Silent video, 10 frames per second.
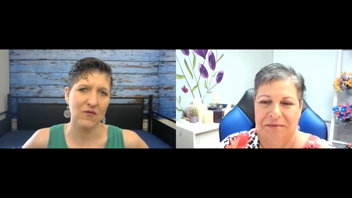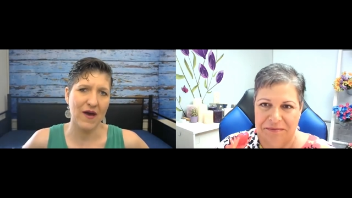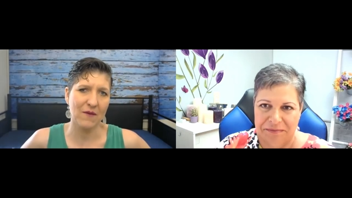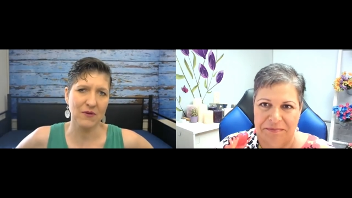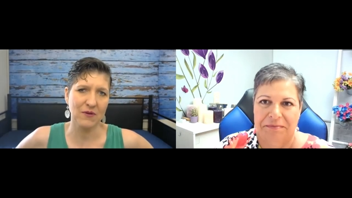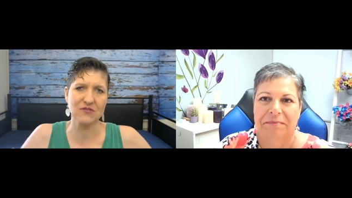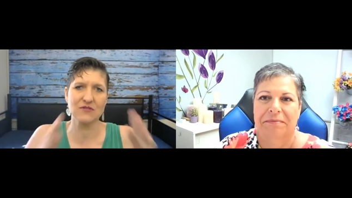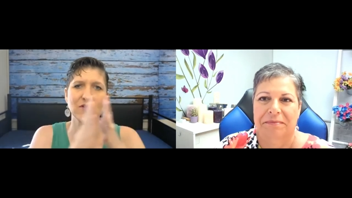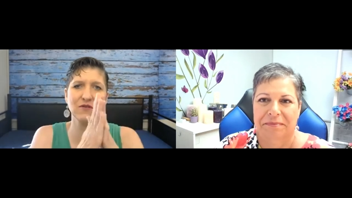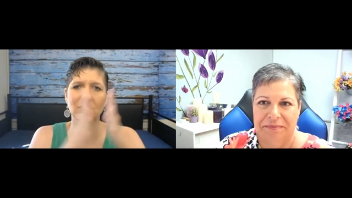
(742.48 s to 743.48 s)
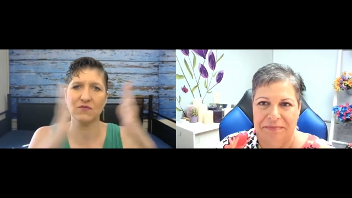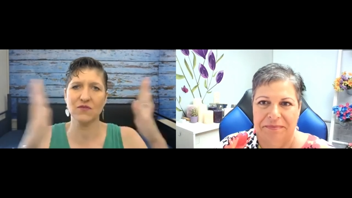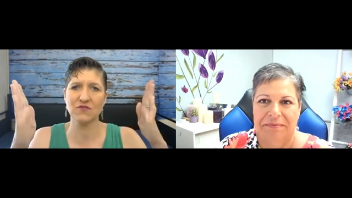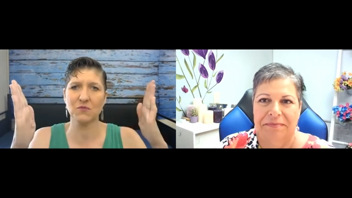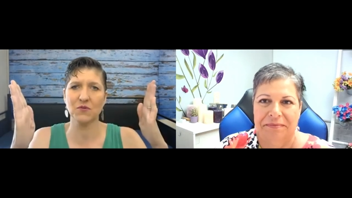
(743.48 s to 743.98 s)
Speaker 1: or that person you
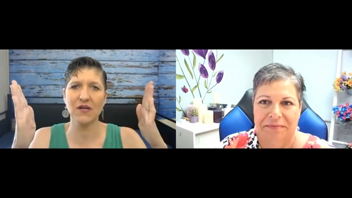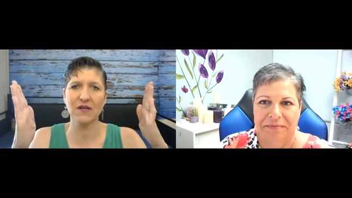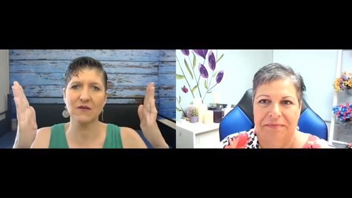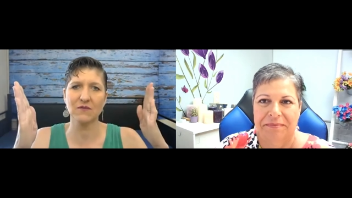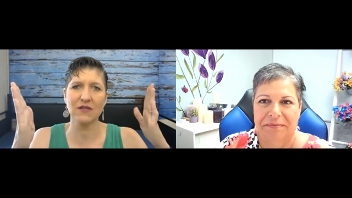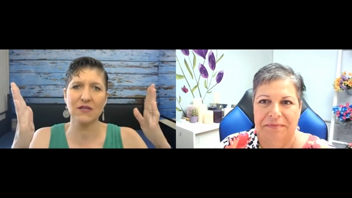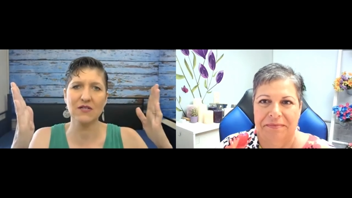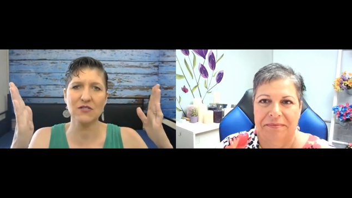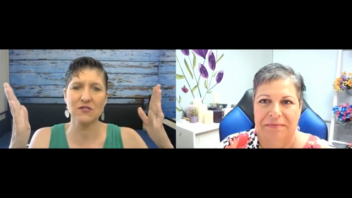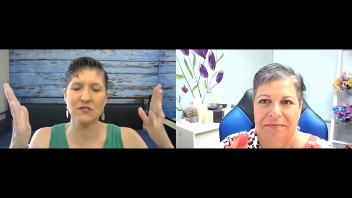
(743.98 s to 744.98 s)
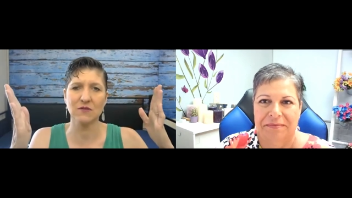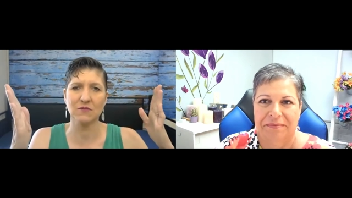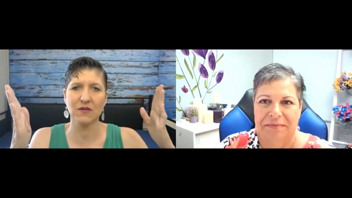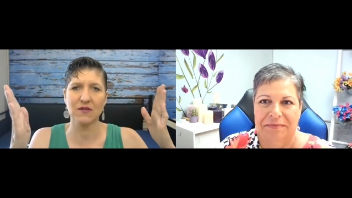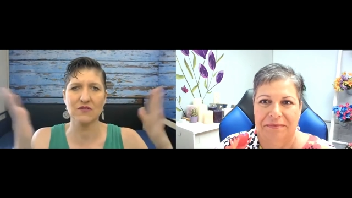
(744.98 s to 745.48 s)
there's a break in the relationship
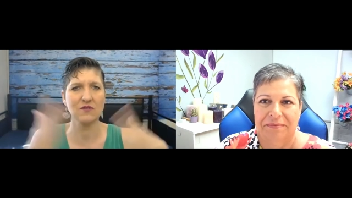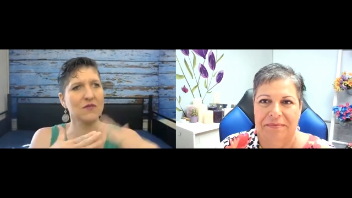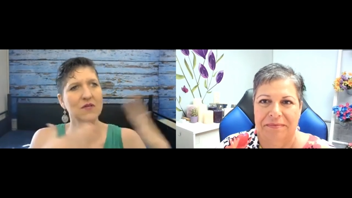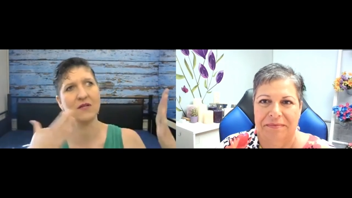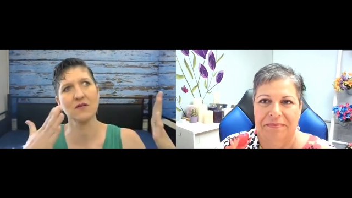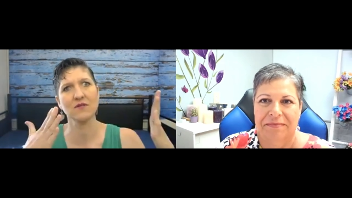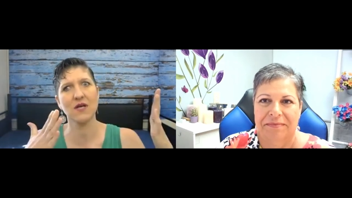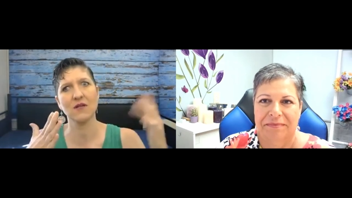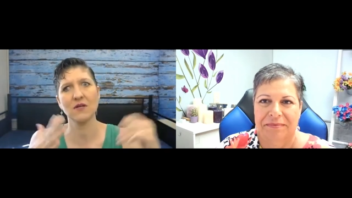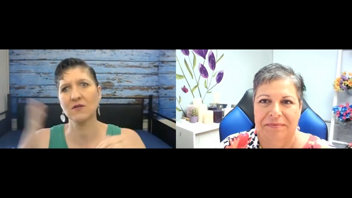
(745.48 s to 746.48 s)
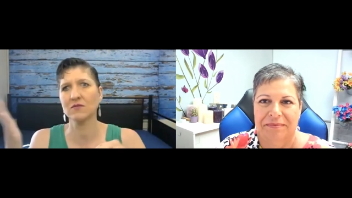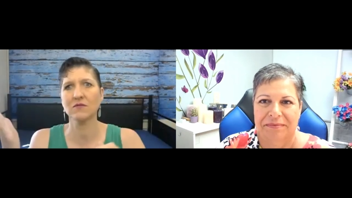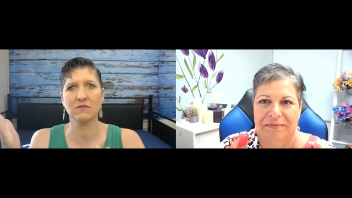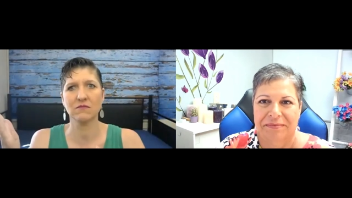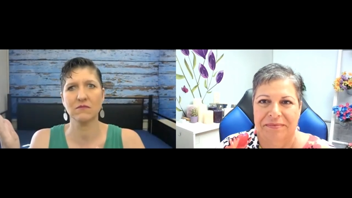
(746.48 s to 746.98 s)
because you think they're telling
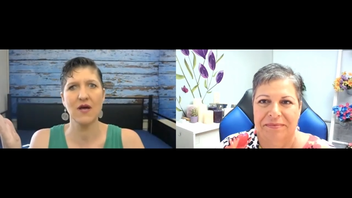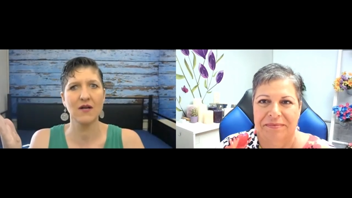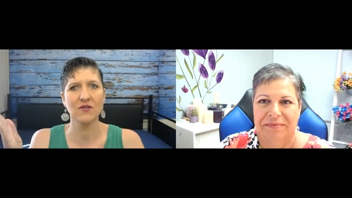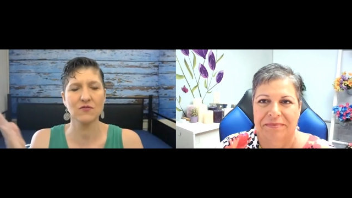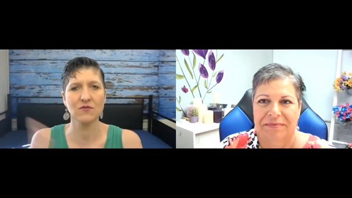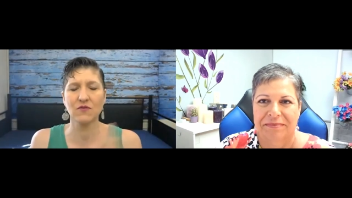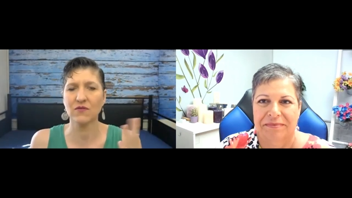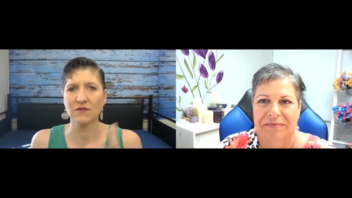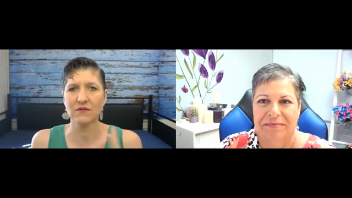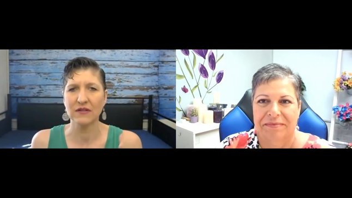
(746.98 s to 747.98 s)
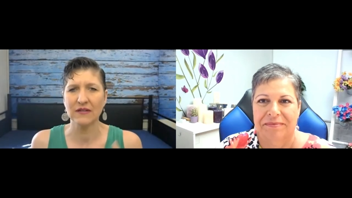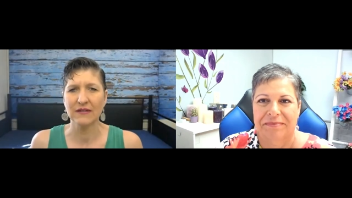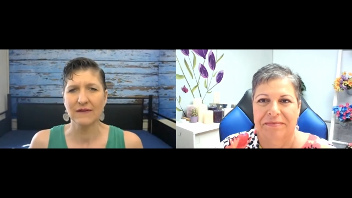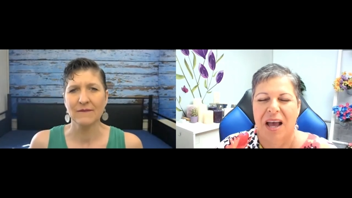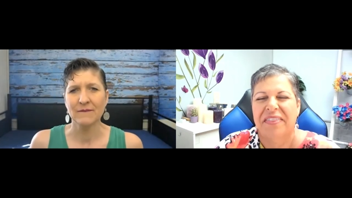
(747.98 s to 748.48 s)
you non-truth. And
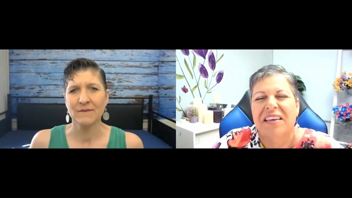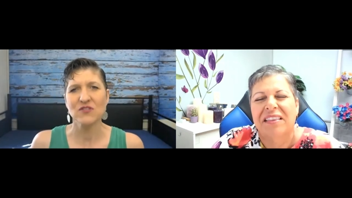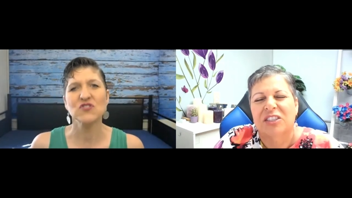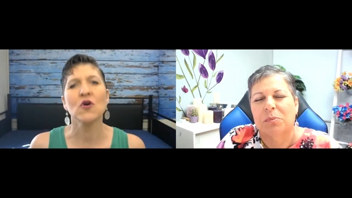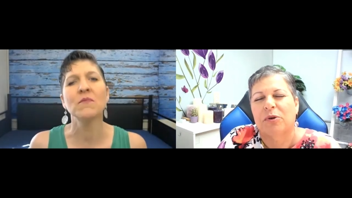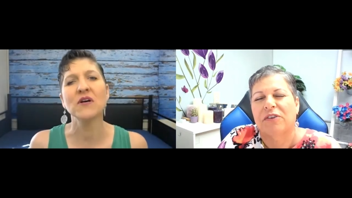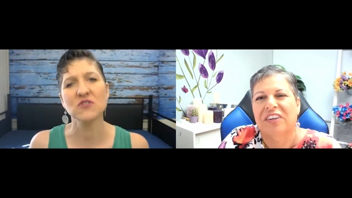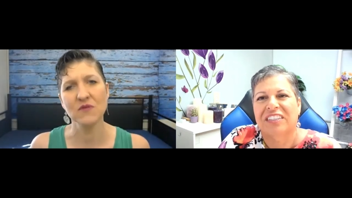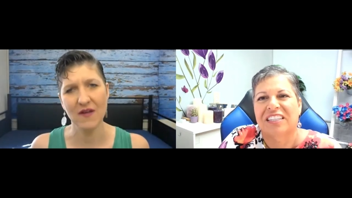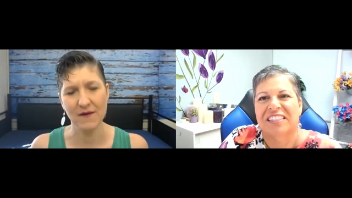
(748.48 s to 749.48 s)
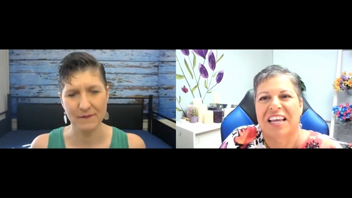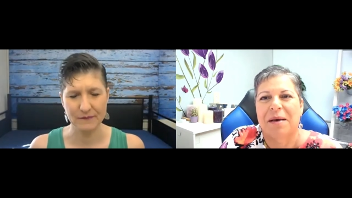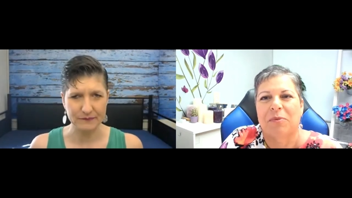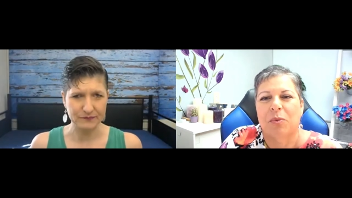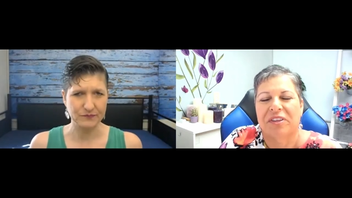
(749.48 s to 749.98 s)
Speaker 2: I think that's so a perfect
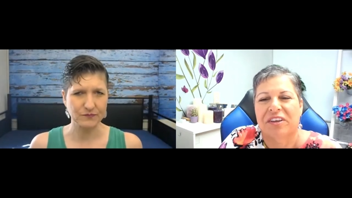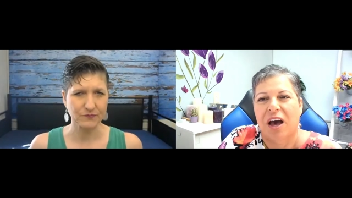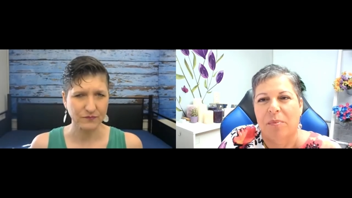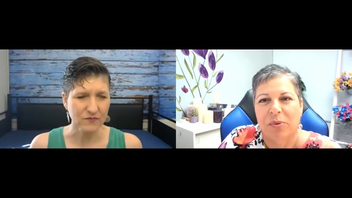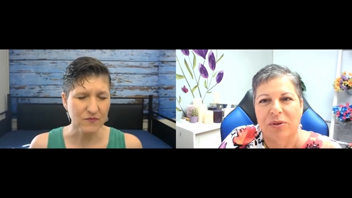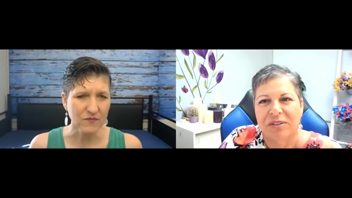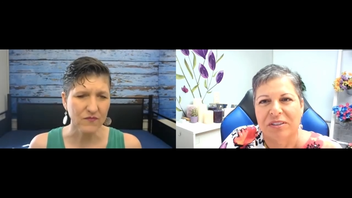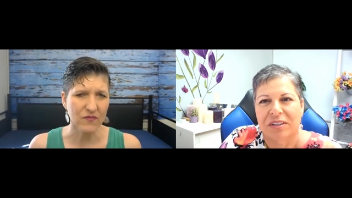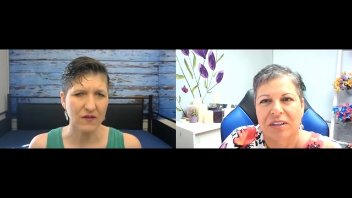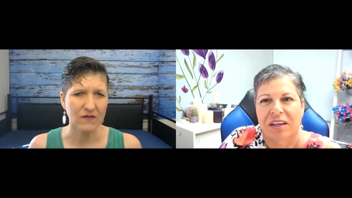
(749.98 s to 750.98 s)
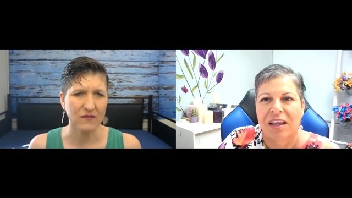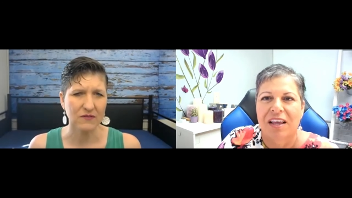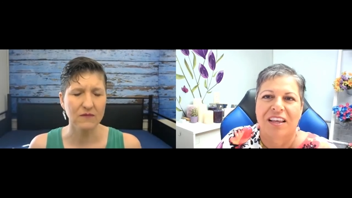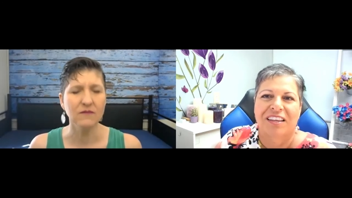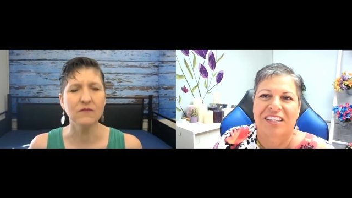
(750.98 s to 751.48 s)
example with couples
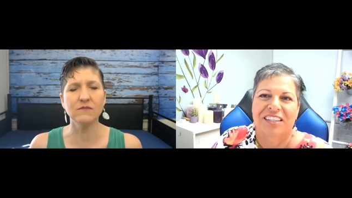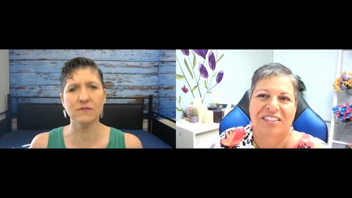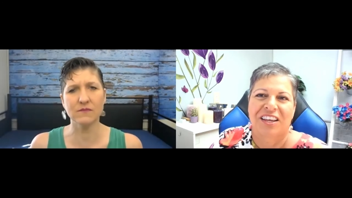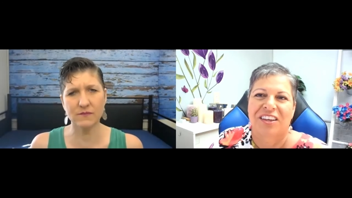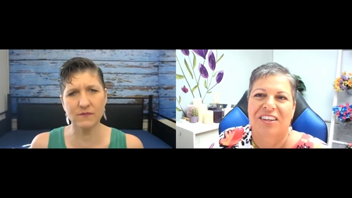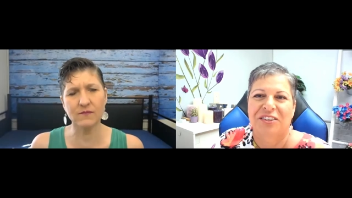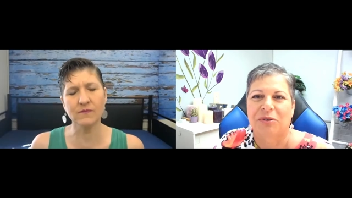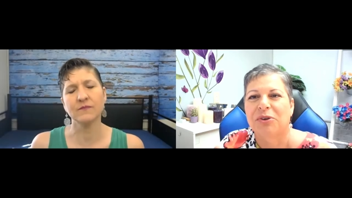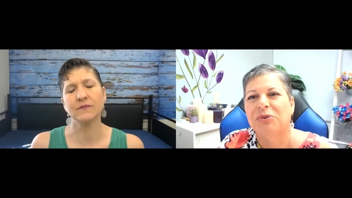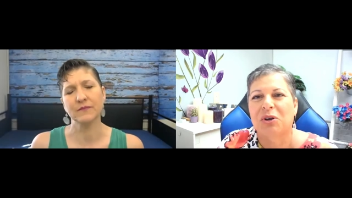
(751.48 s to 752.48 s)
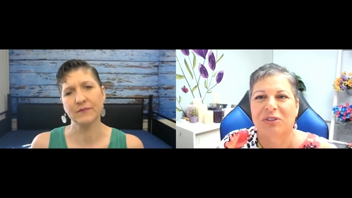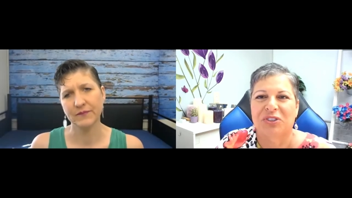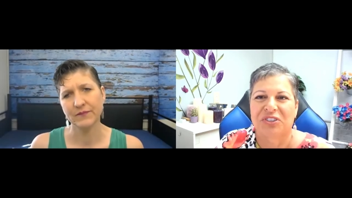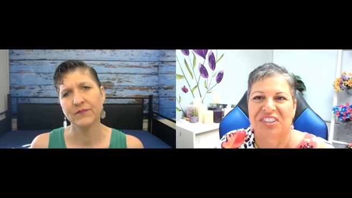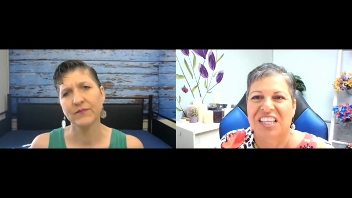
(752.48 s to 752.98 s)
because don't you know
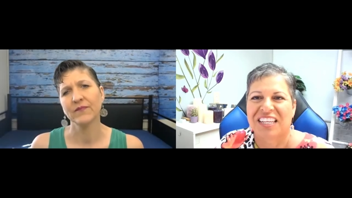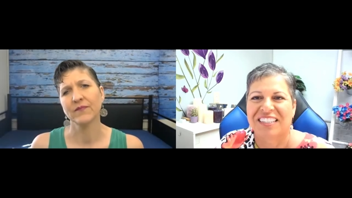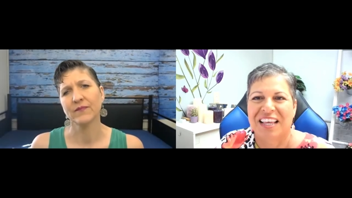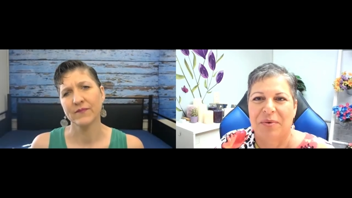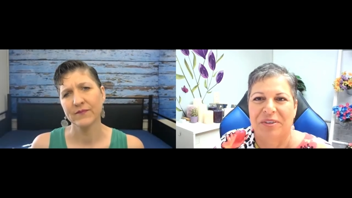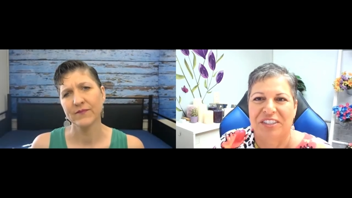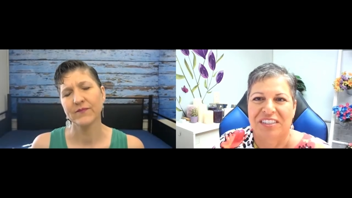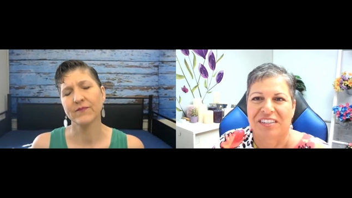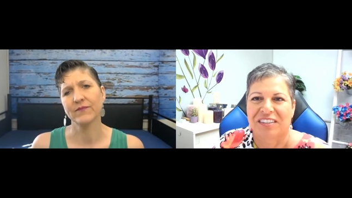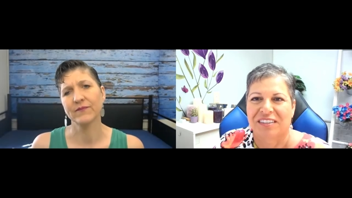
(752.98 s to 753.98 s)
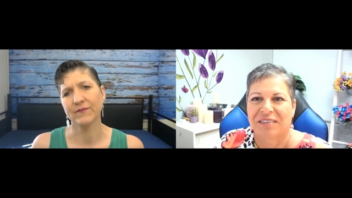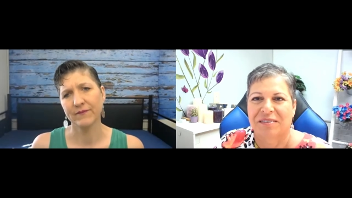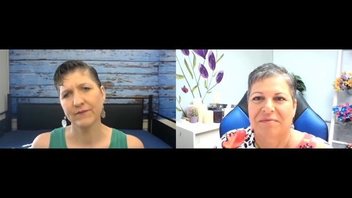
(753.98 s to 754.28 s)
certain things that will just